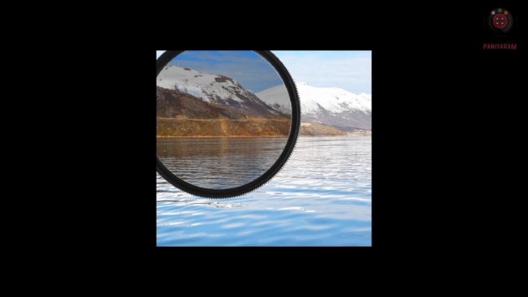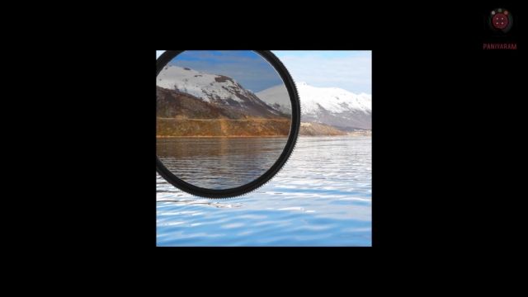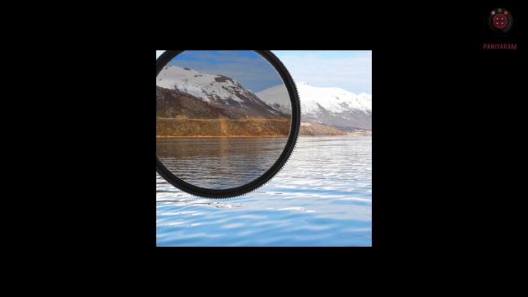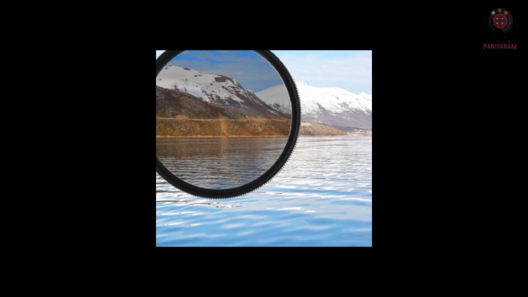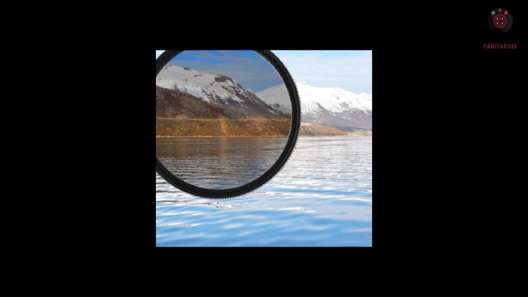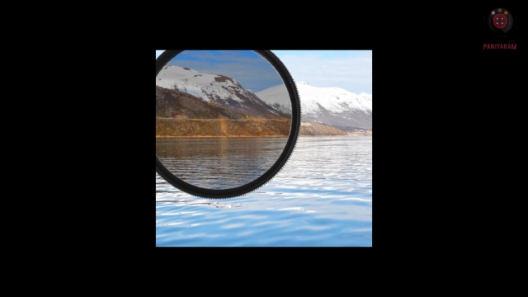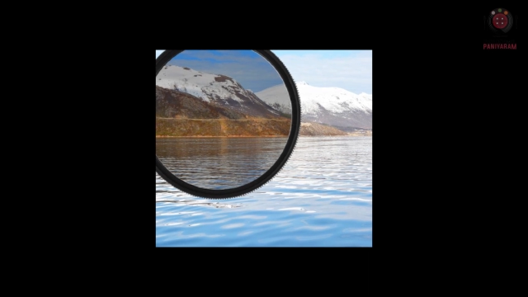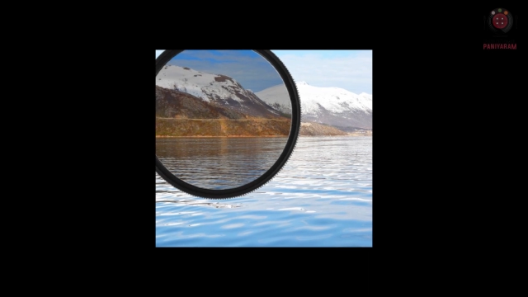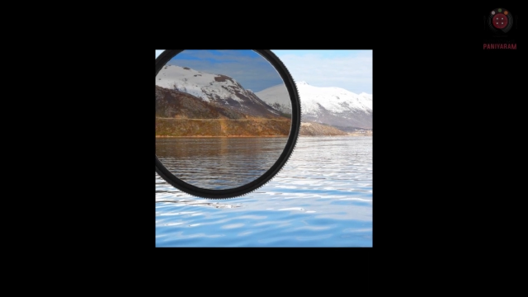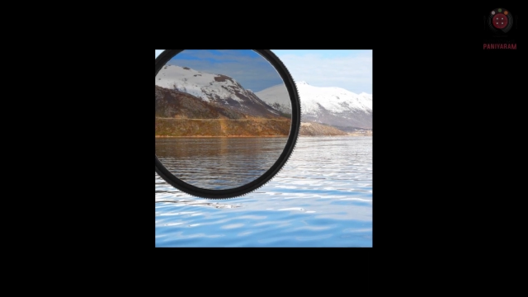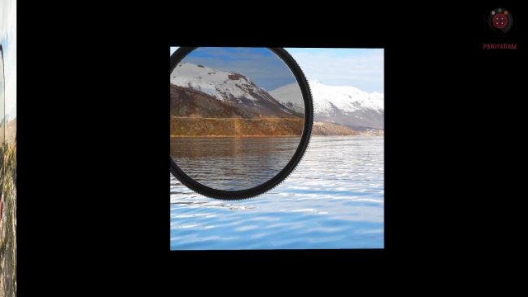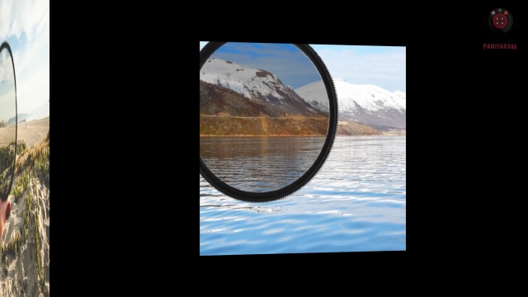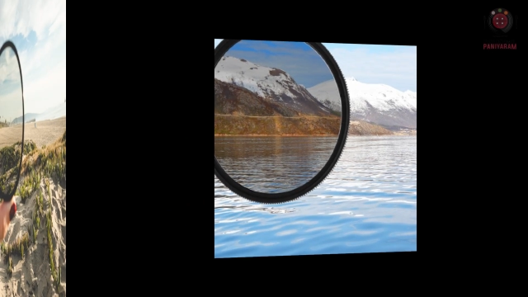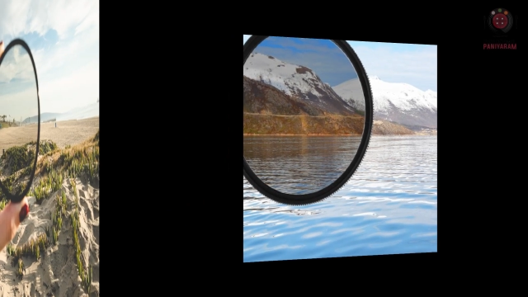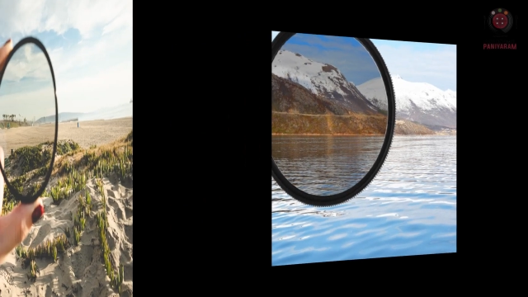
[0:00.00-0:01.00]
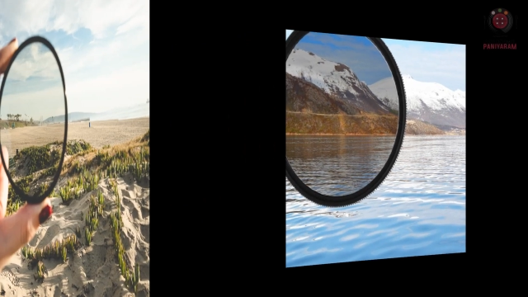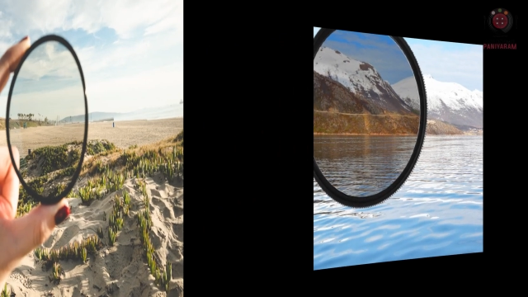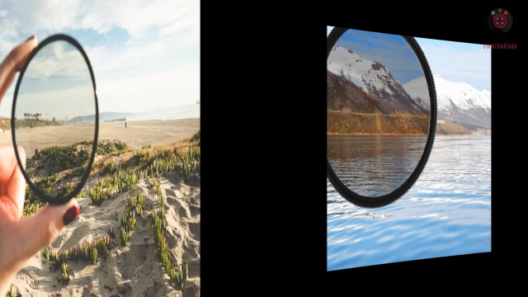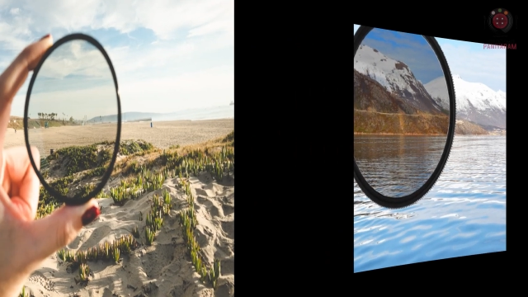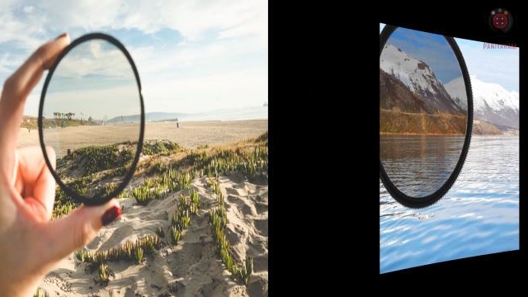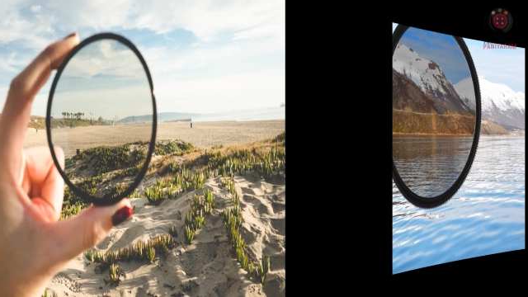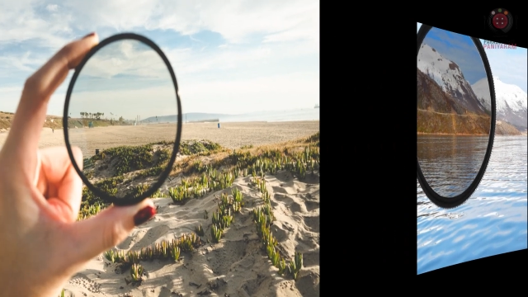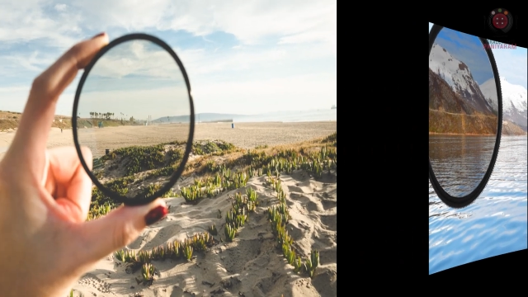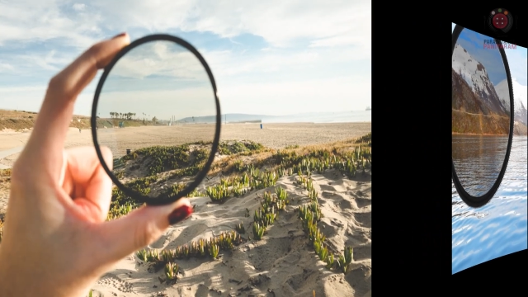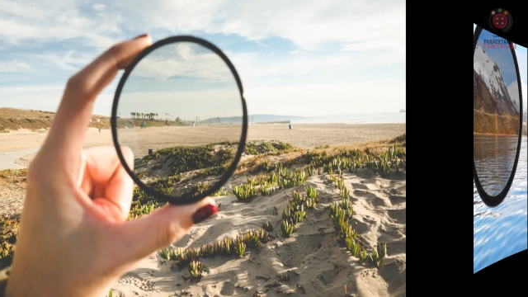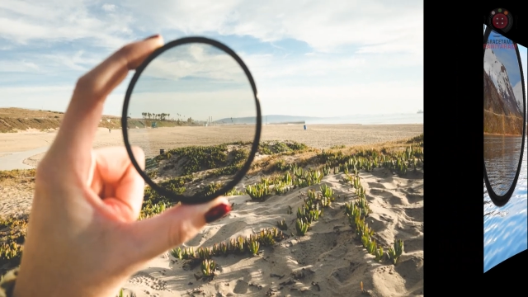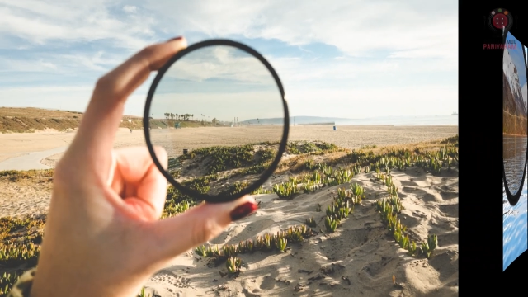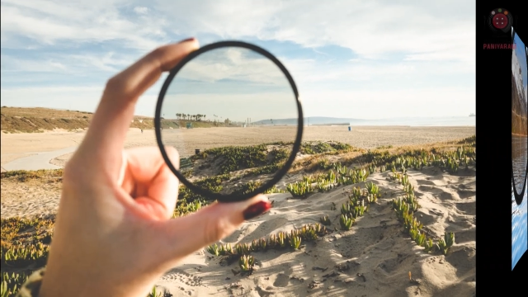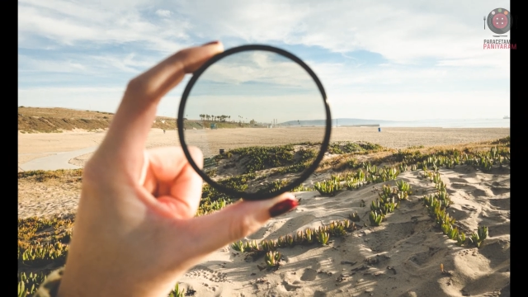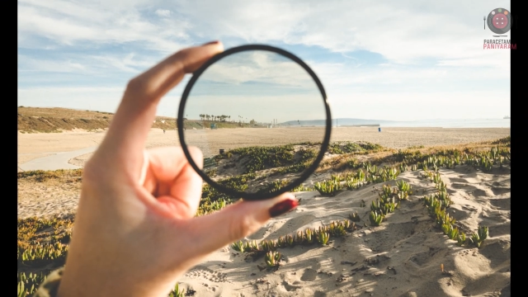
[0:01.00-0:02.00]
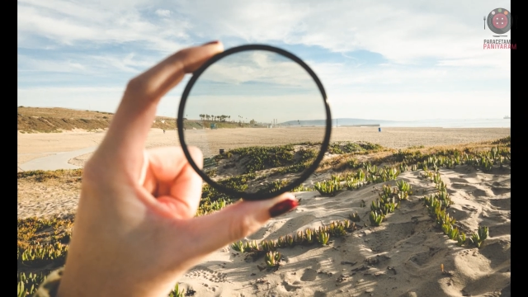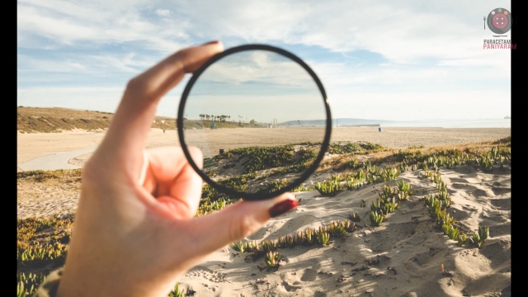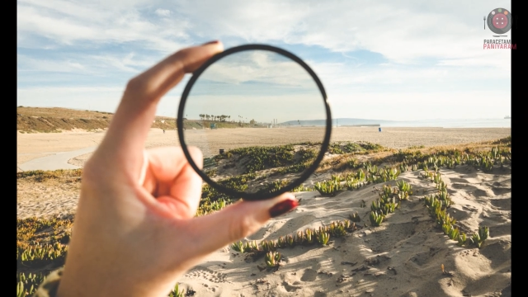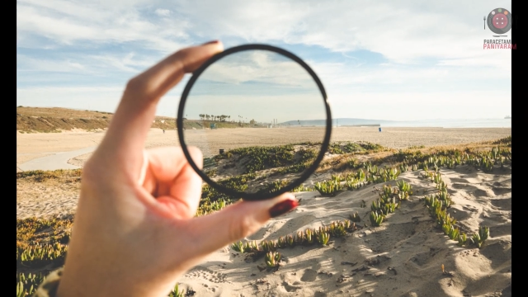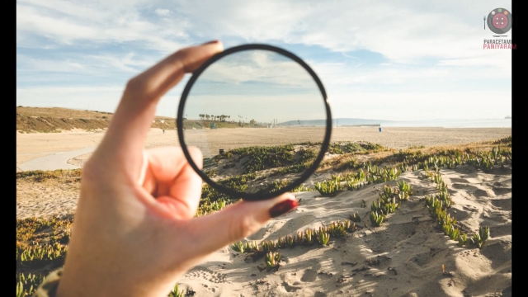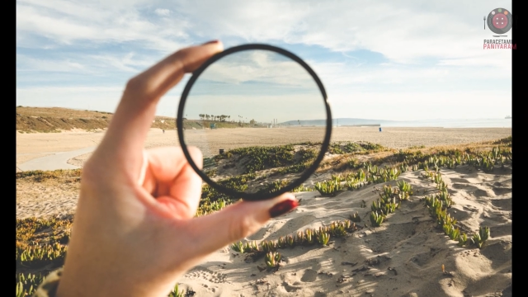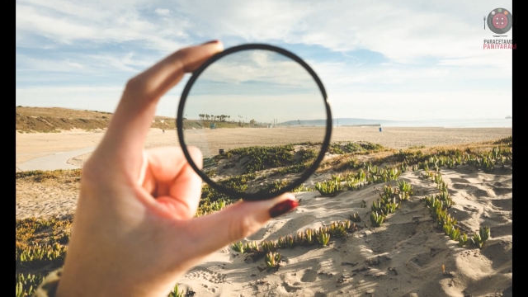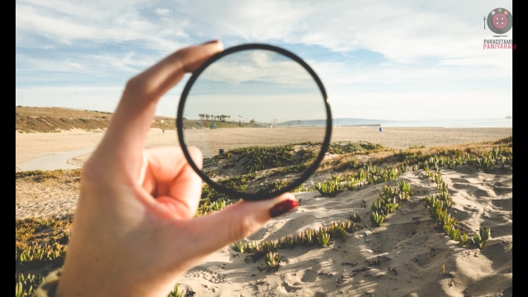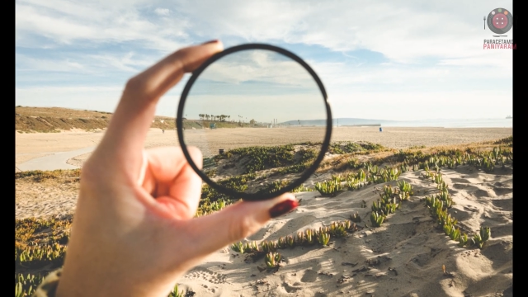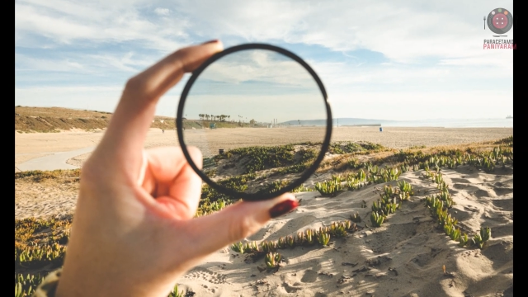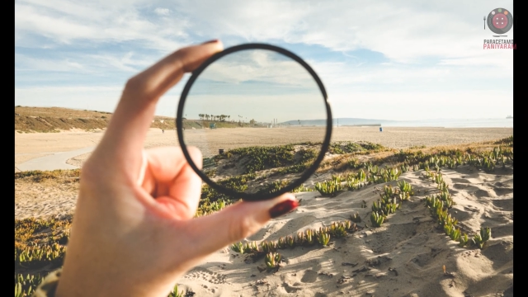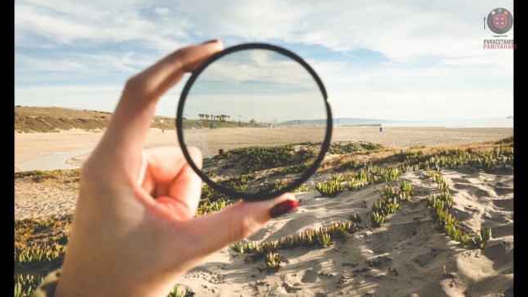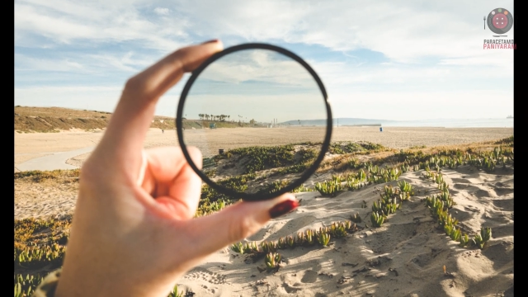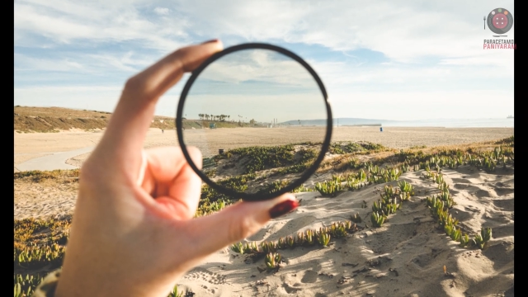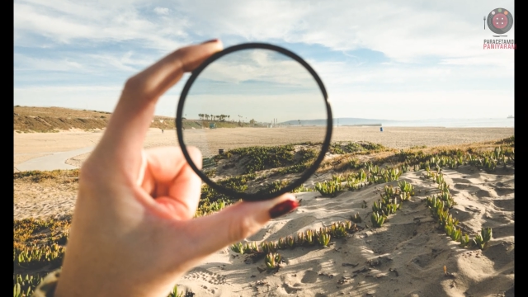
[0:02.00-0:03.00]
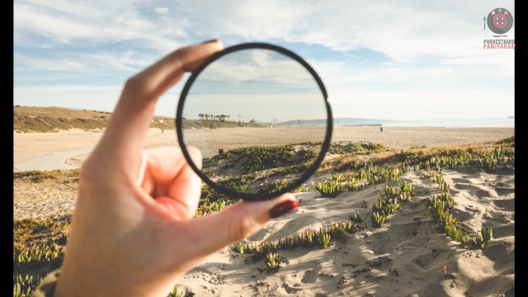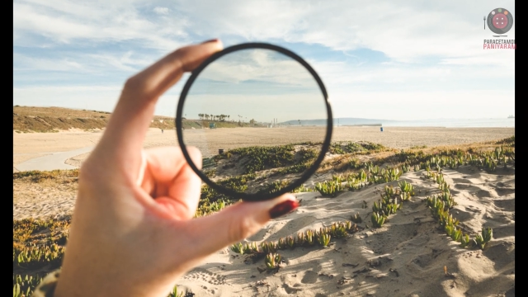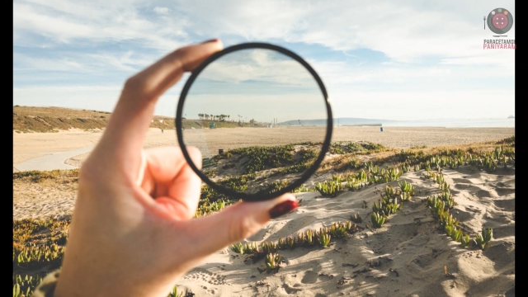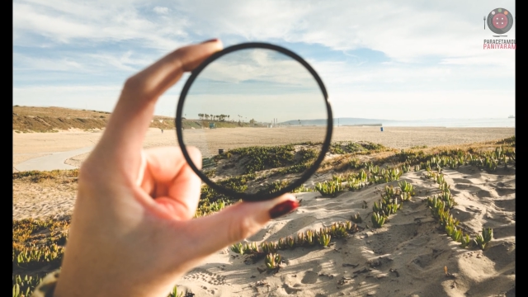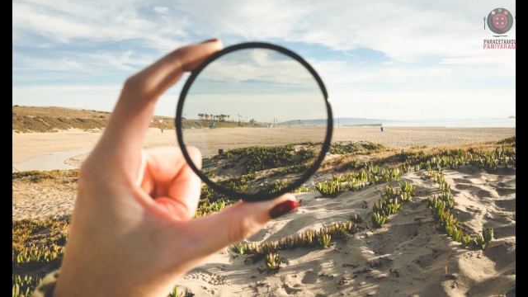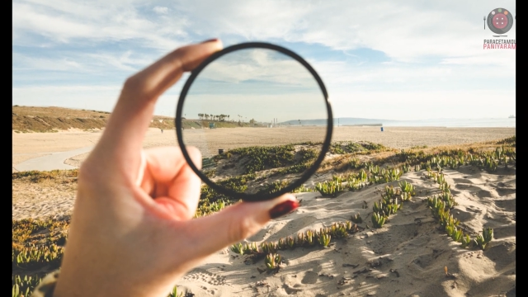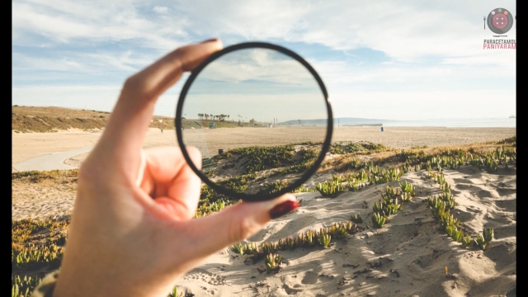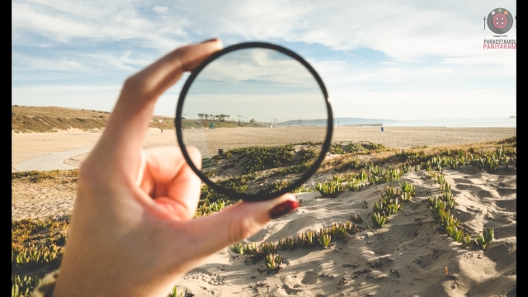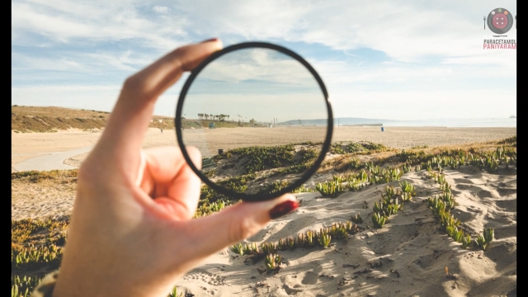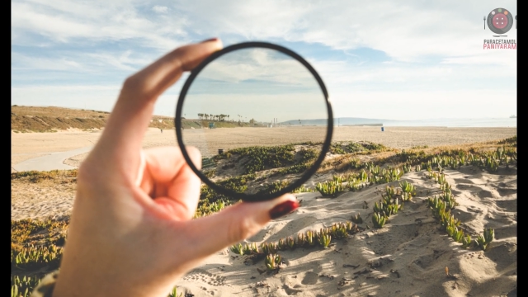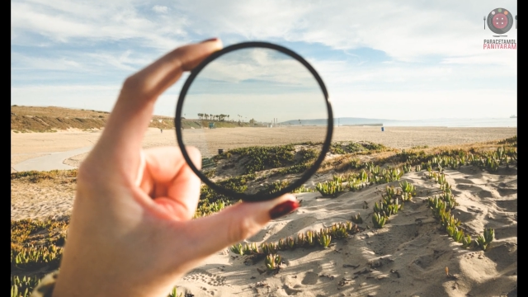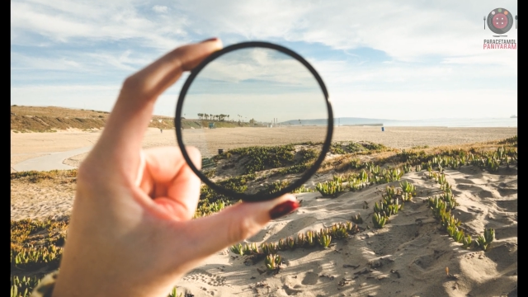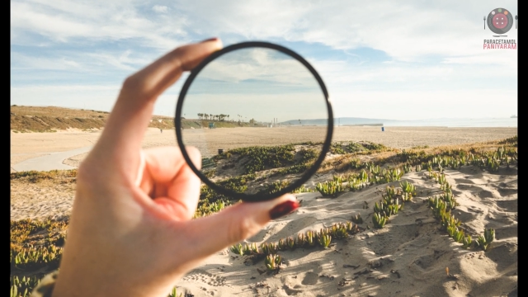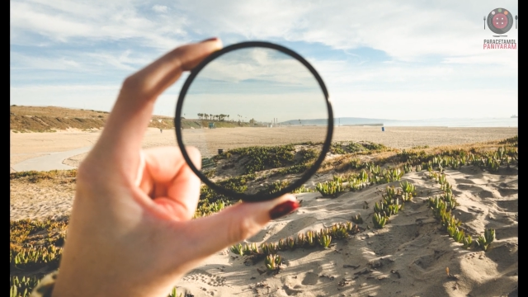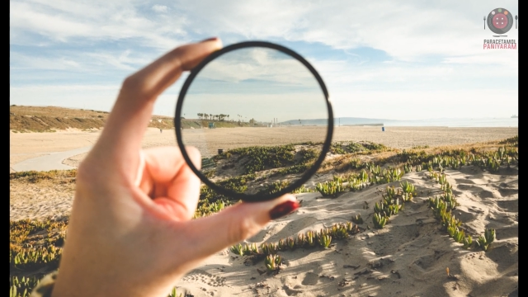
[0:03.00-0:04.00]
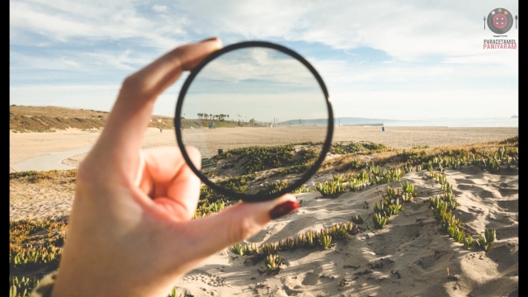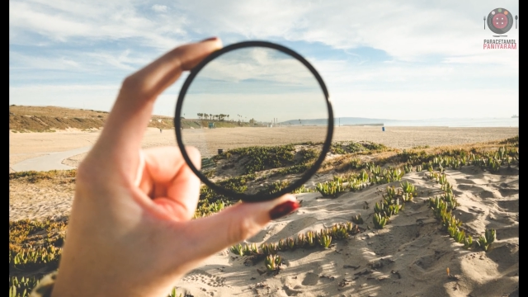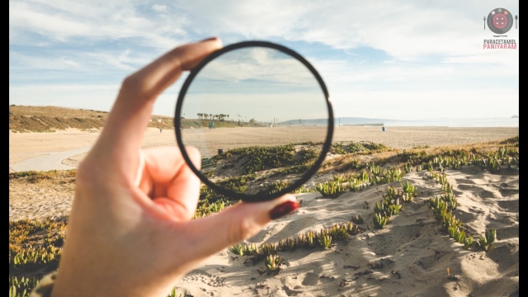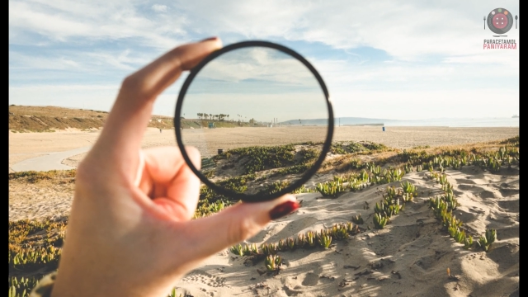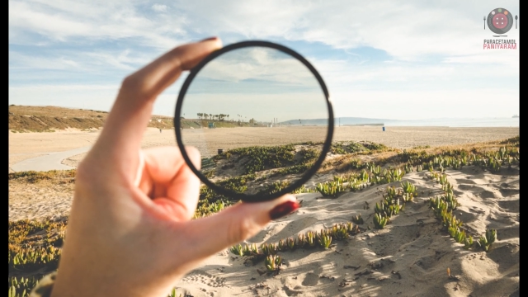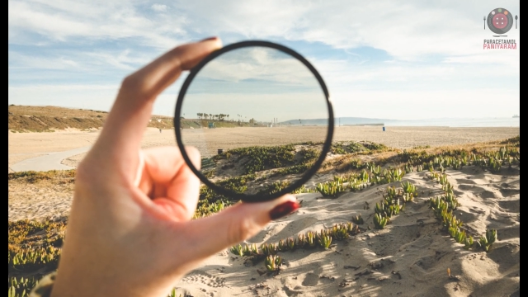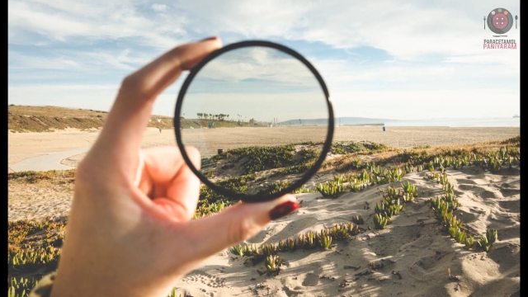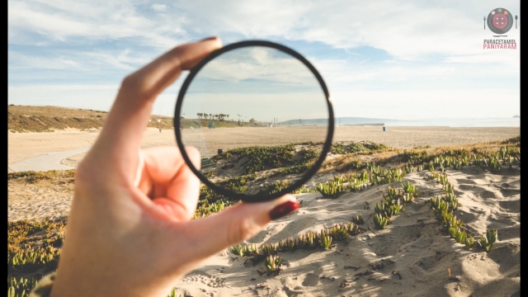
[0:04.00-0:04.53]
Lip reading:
Nobody's mouth can be seen.